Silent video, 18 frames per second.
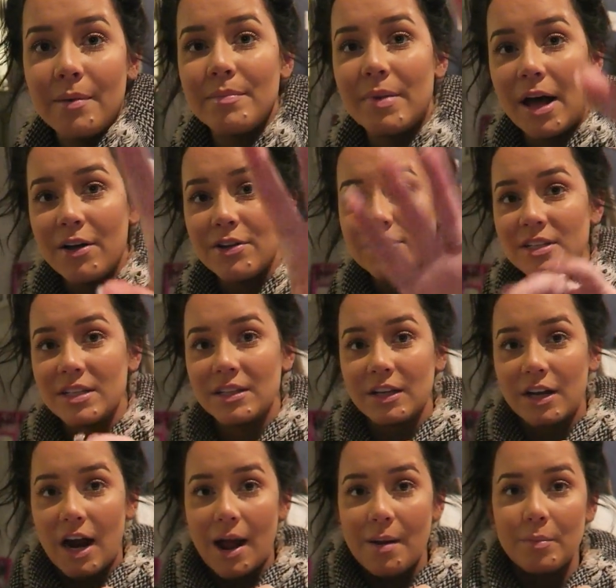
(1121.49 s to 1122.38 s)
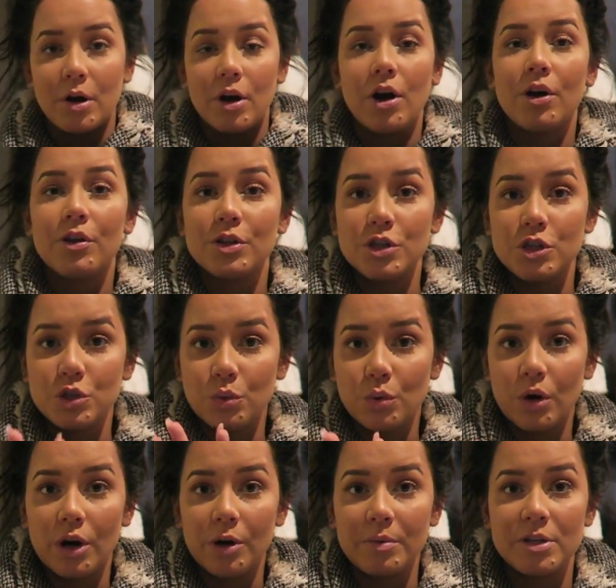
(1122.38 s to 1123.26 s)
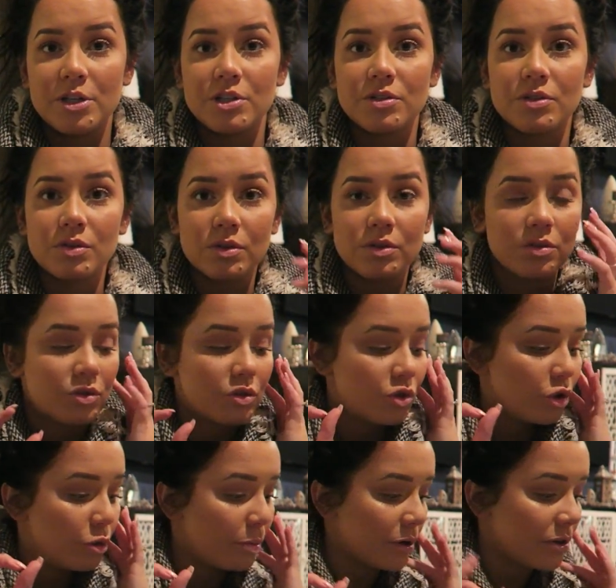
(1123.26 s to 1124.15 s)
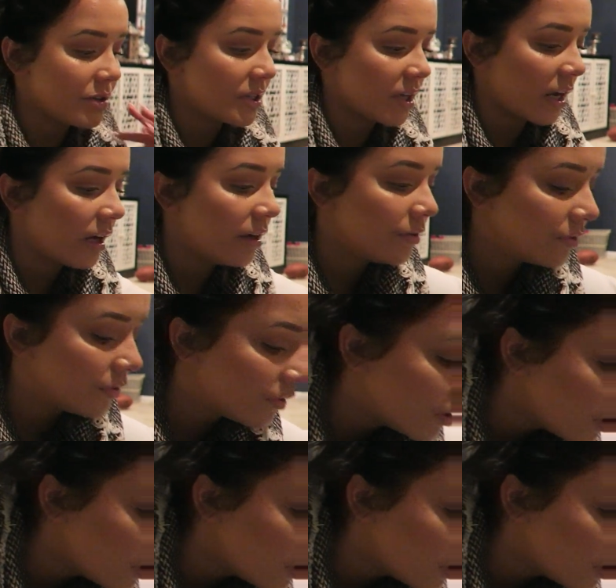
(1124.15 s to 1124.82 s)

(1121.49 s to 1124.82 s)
I'm balancing the camera on the door, which is super safe.